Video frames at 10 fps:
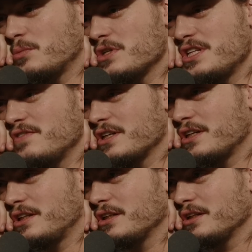It wasn't even a
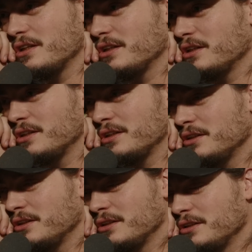remotely
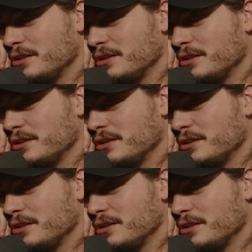like